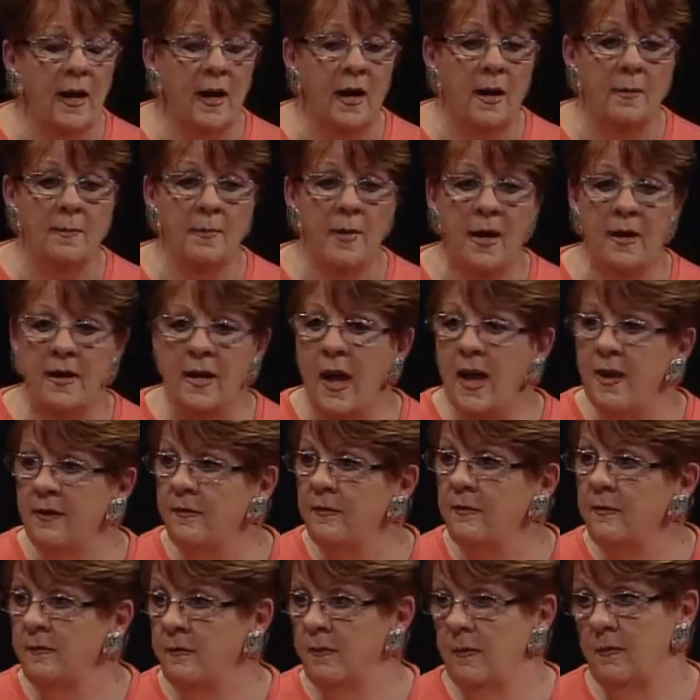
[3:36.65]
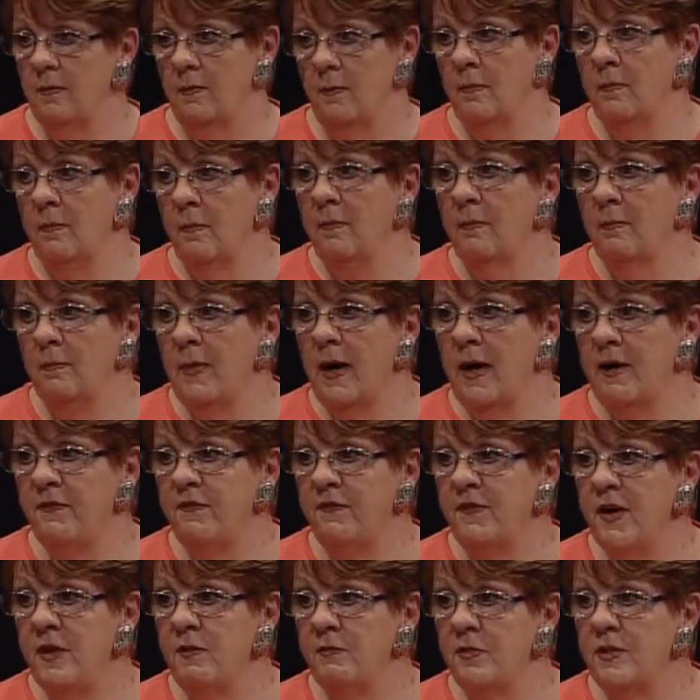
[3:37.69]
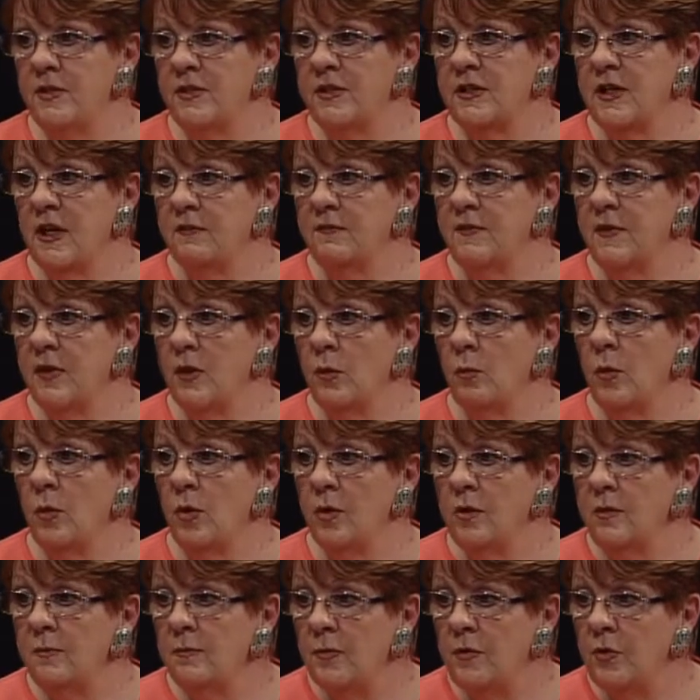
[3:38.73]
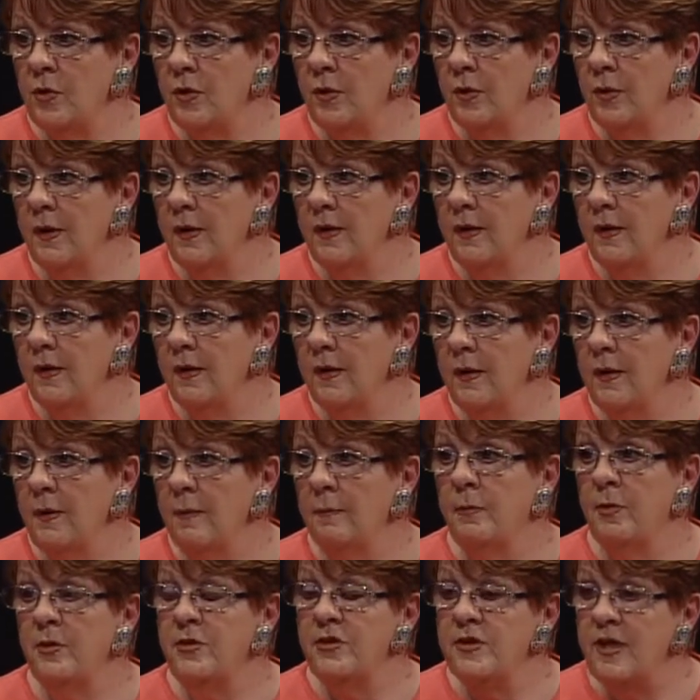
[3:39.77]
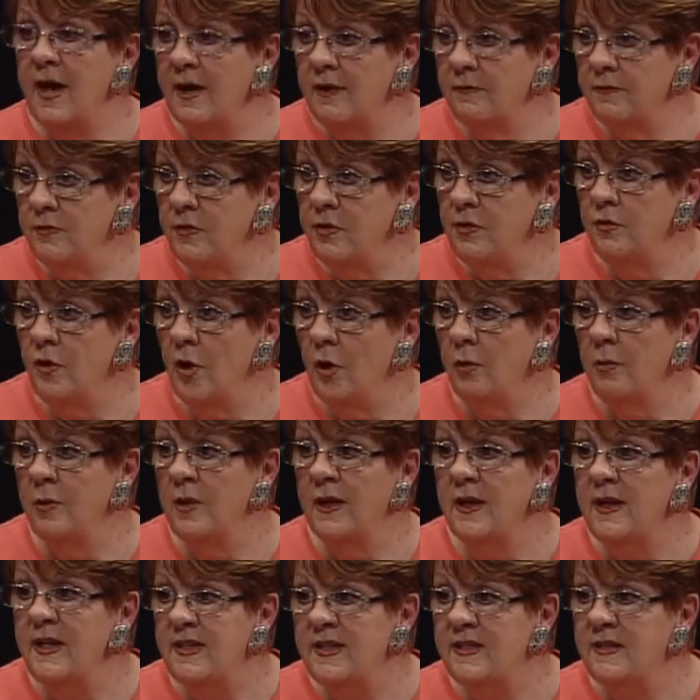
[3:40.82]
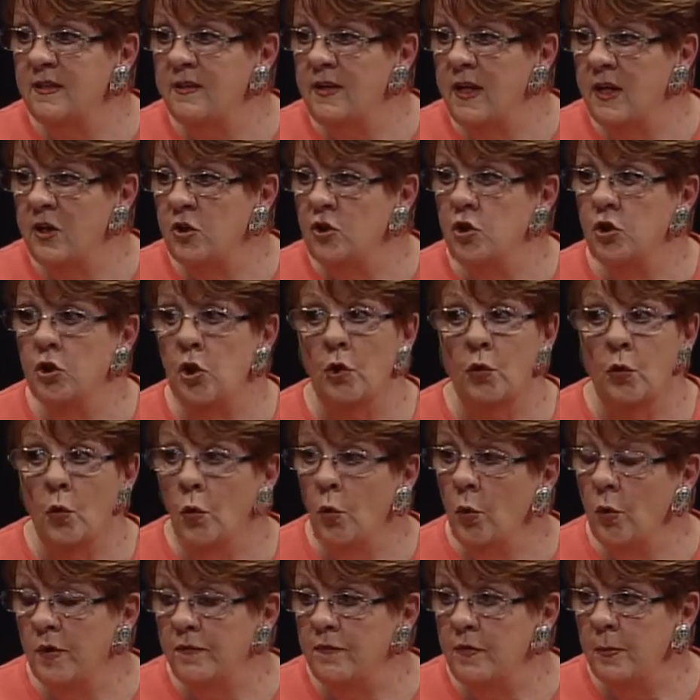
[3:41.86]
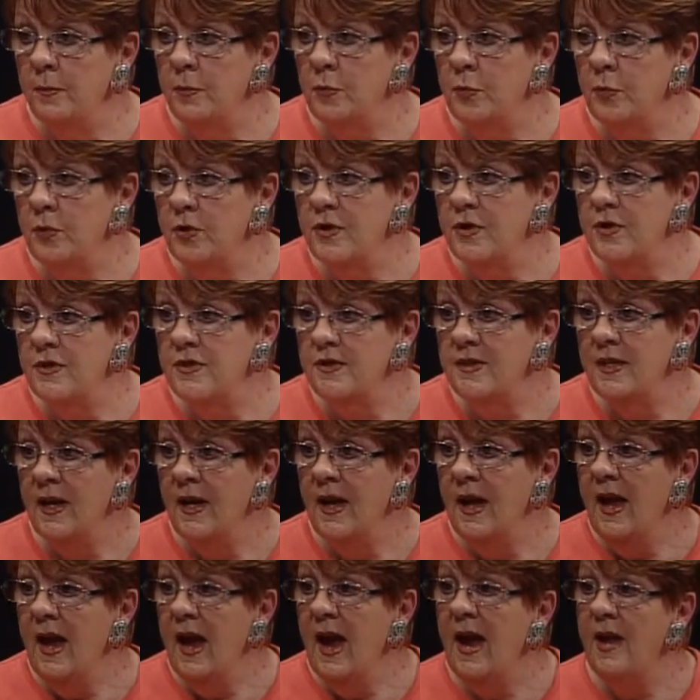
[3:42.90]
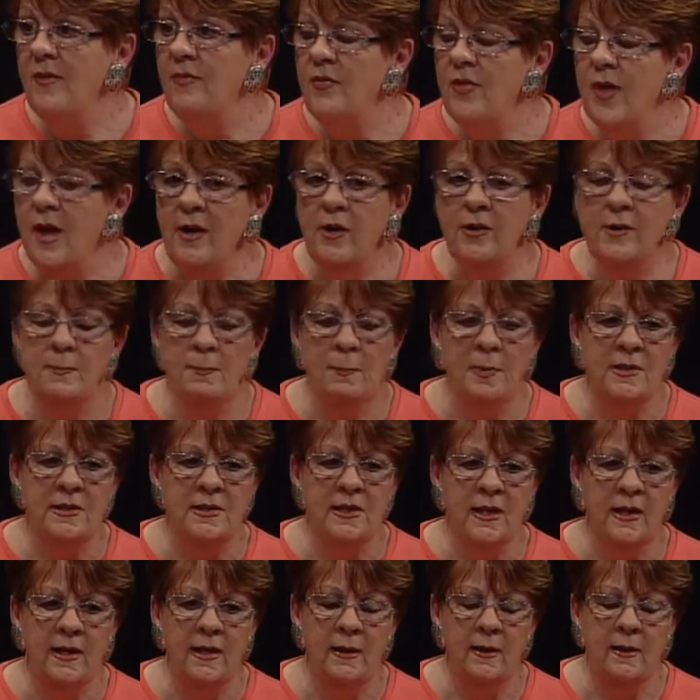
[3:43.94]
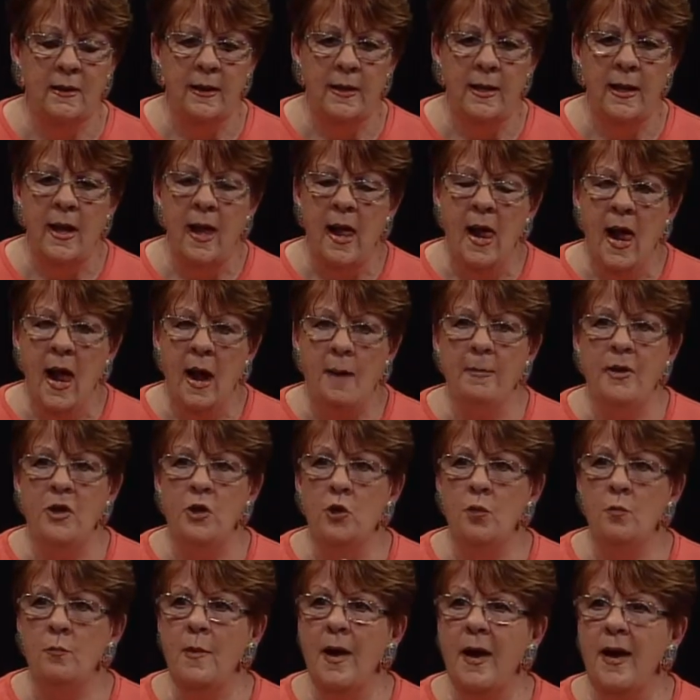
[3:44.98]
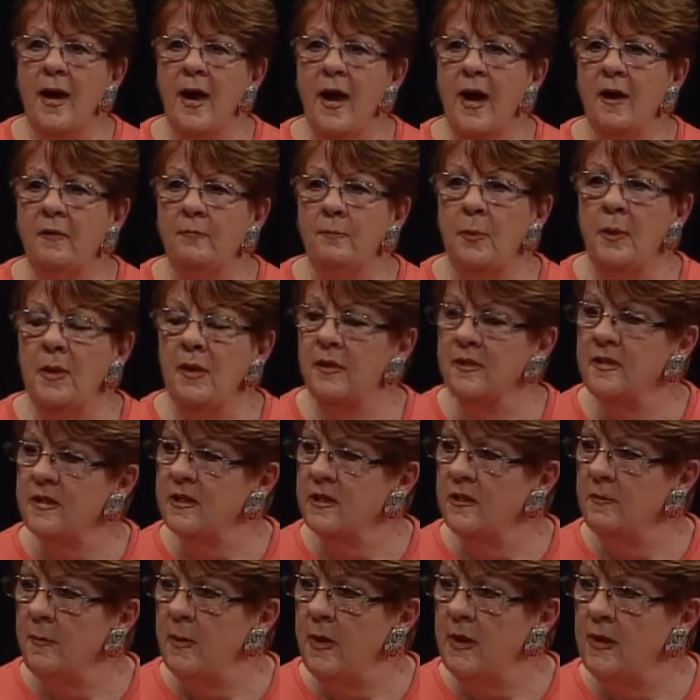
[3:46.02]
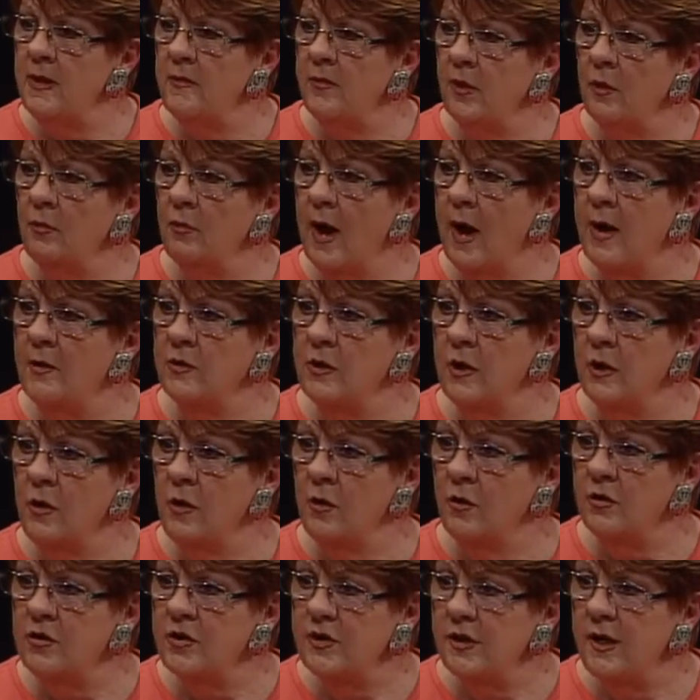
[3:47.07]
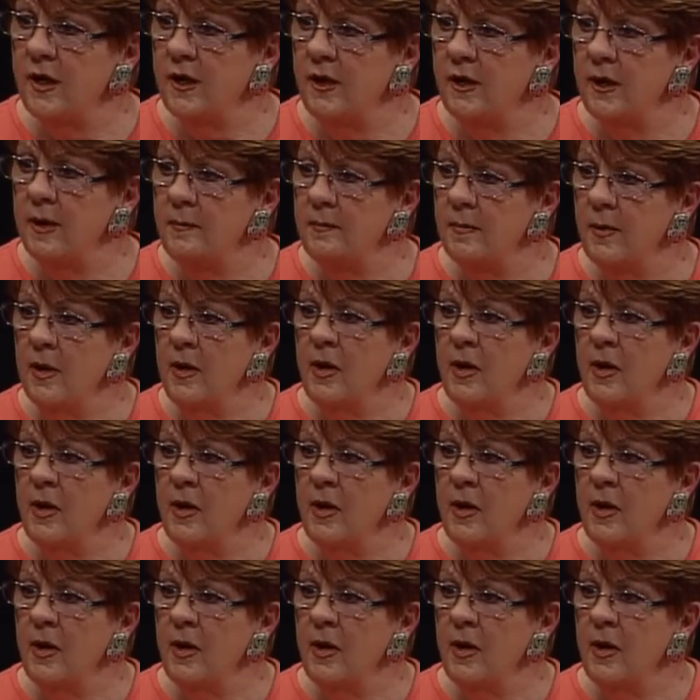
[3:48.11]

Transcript: um, again, my favorite stuff in the world, manure. Mm-hmm. Put down, you know, at least an inch on all of your borders. And then, particularly, I mean, you may have plants that have been in the ground a long time,